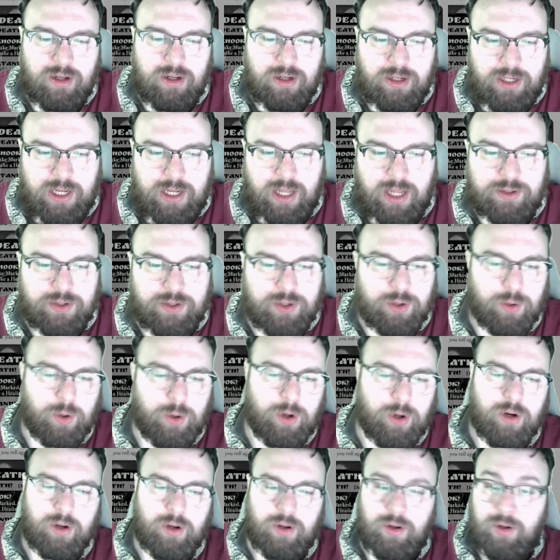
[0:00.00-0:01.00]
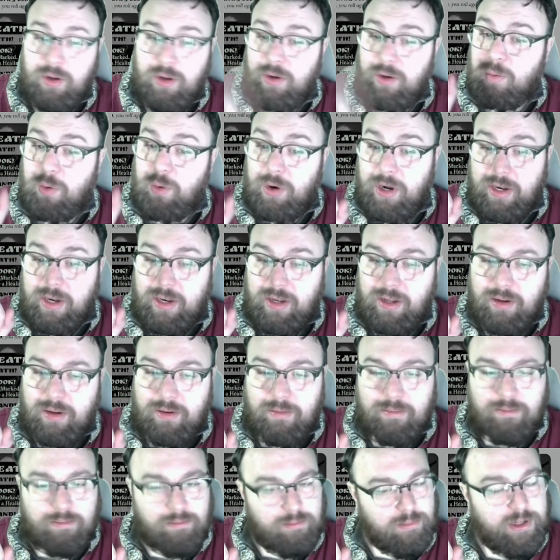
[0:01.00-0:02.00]
Death's door. one.
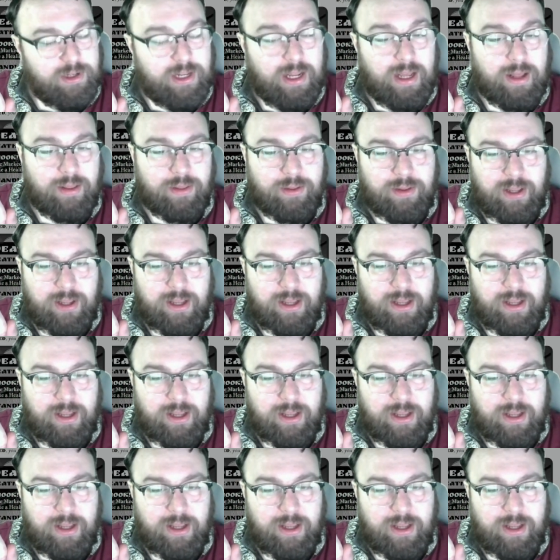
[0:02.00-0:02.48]
Death